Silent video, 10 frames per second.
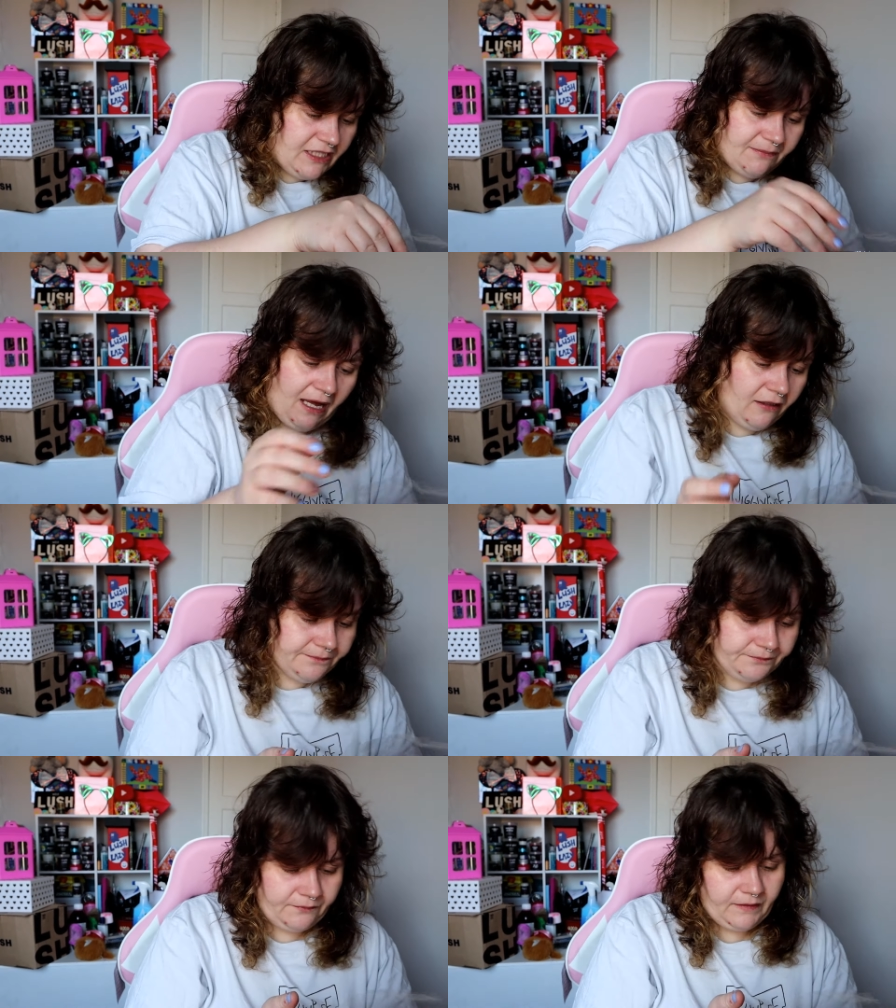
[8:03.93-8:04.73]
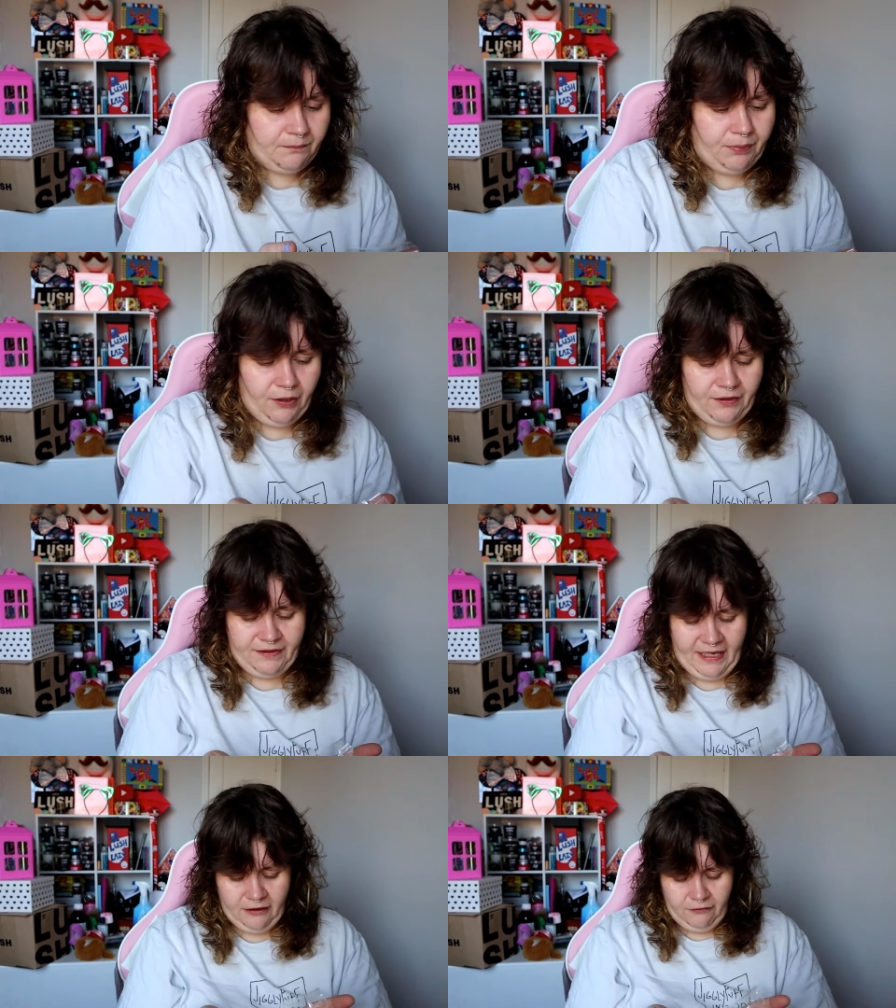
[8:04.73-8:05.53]
a smell,
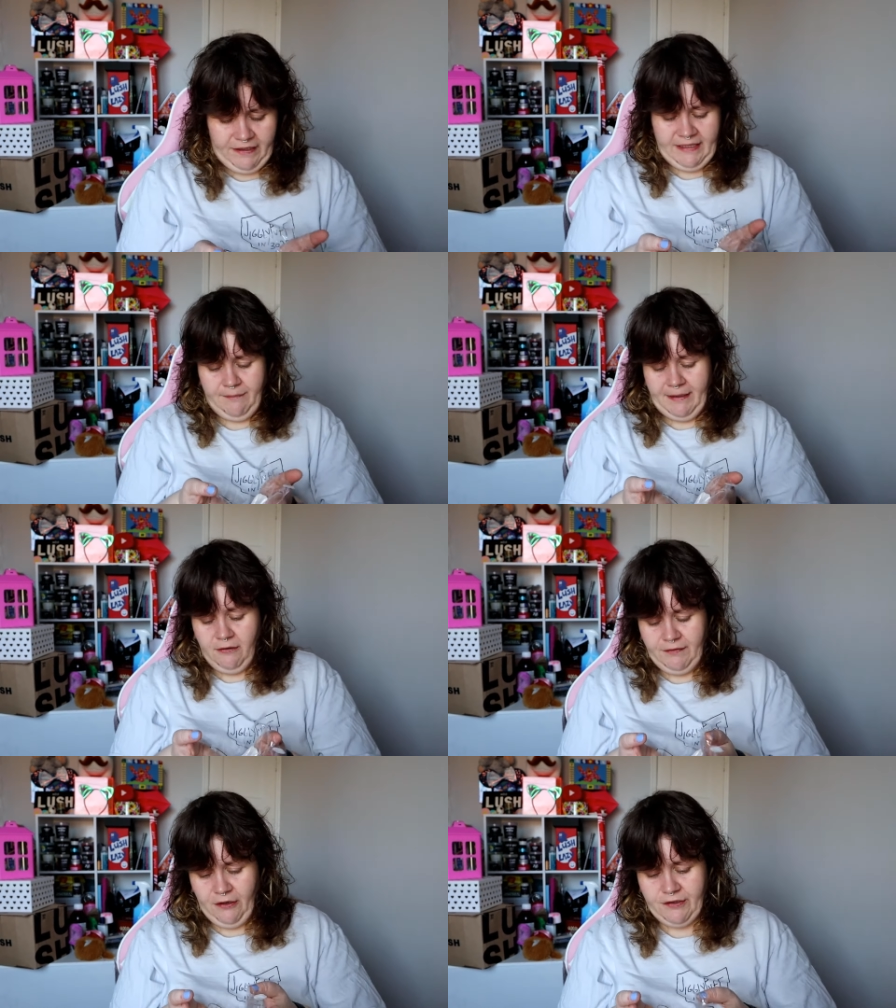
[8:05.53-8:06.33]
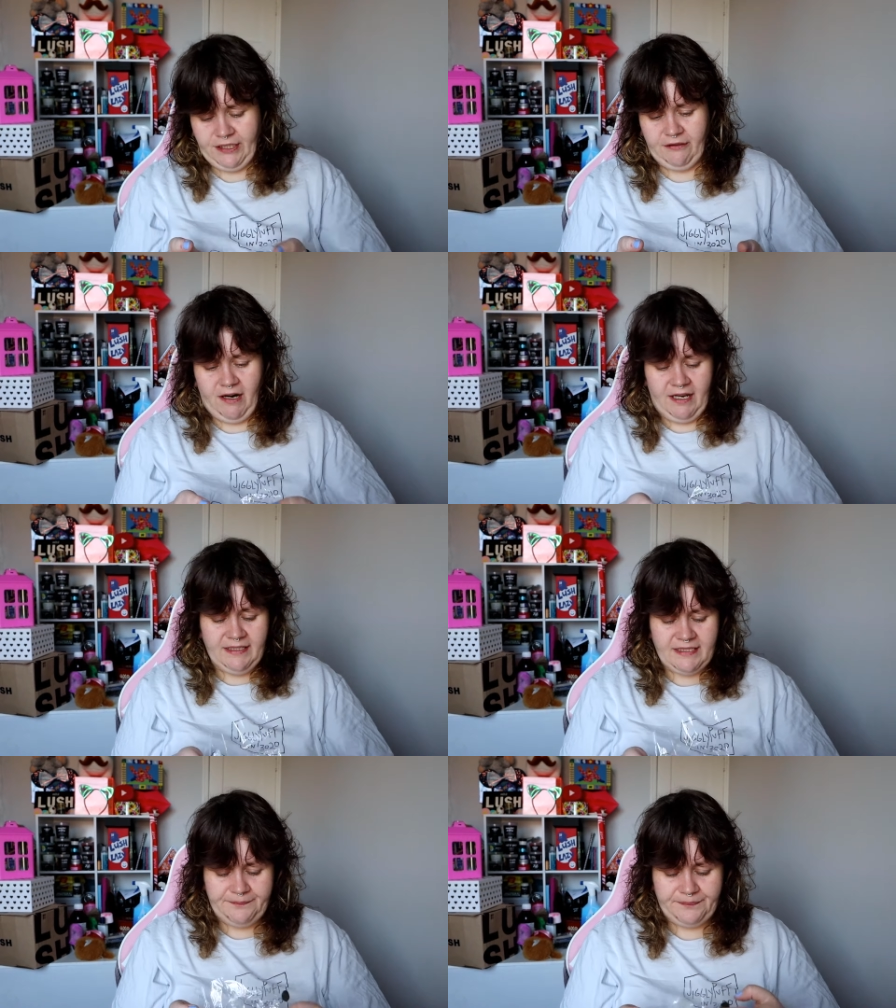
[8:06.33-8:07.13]
but they're lovely and they'd be lovely under your
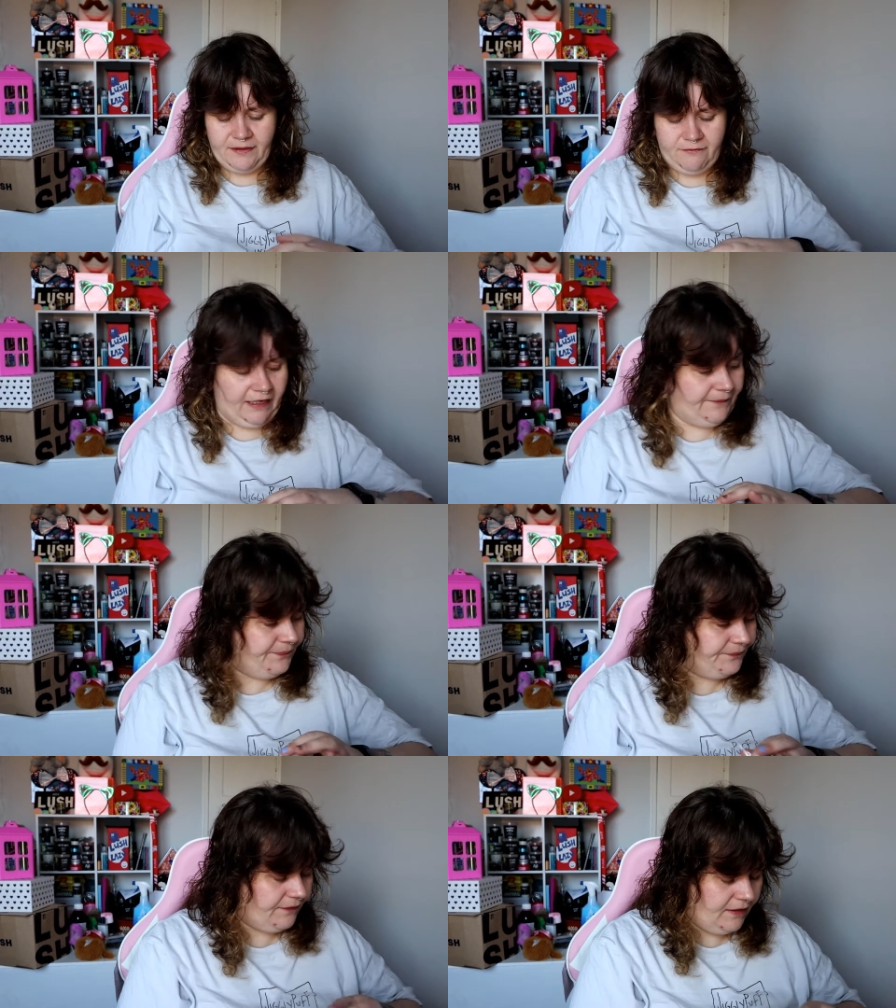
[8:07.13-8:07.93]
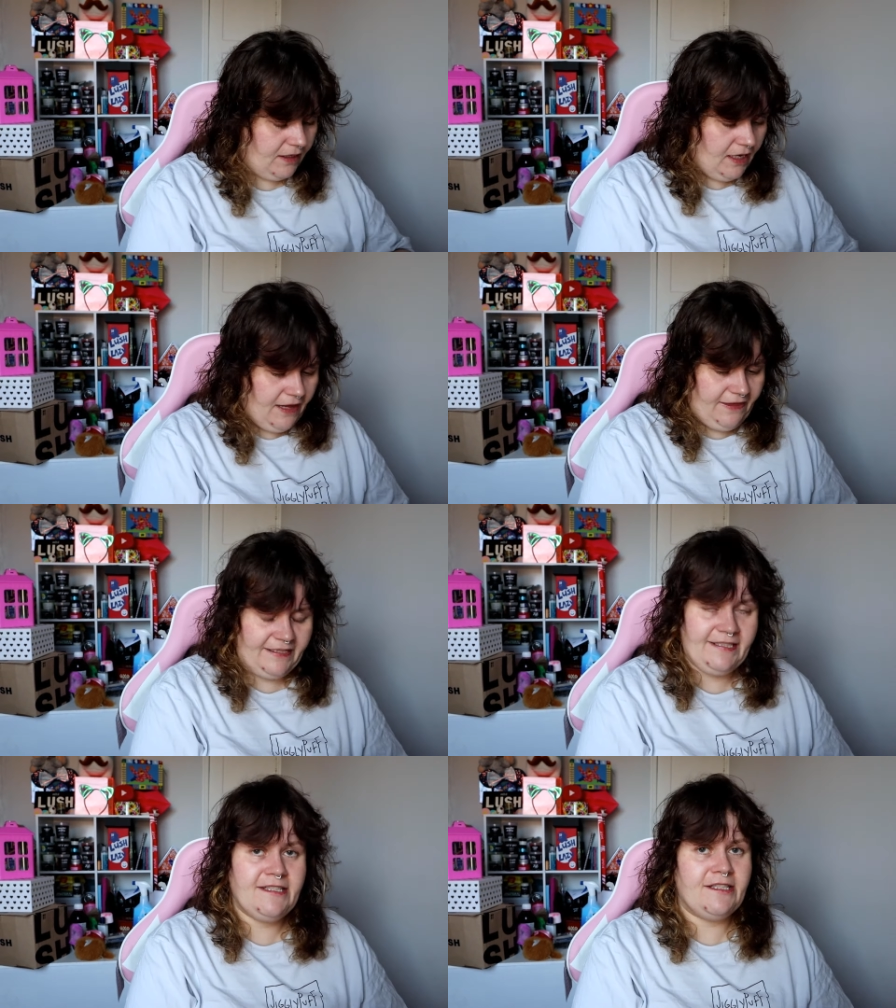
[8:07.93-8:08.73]
eyes. Right,
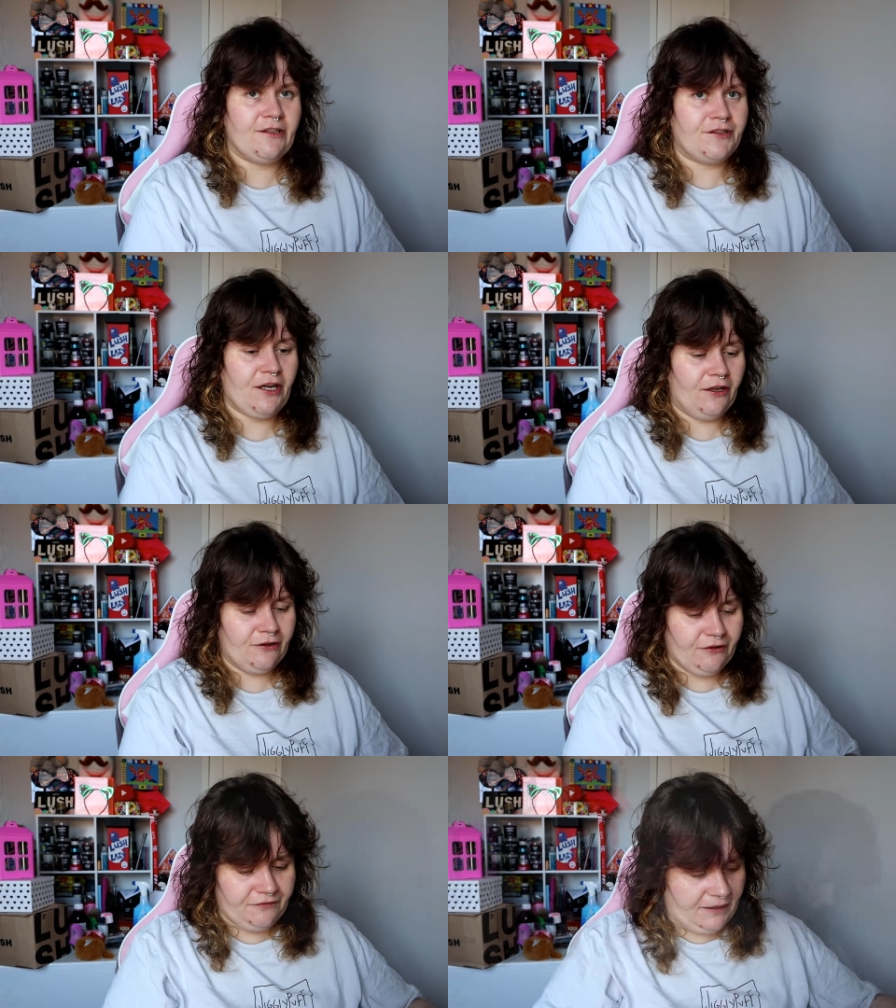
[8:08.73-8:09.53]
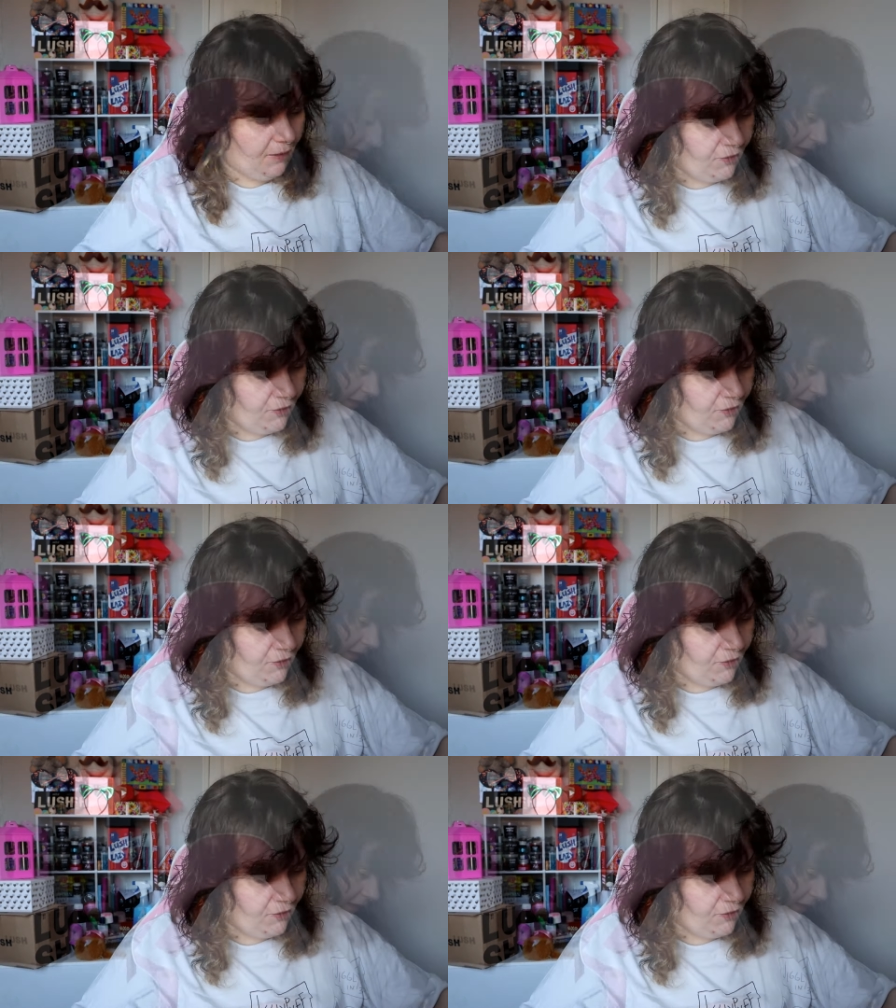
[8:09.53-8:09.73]
this is such a lovely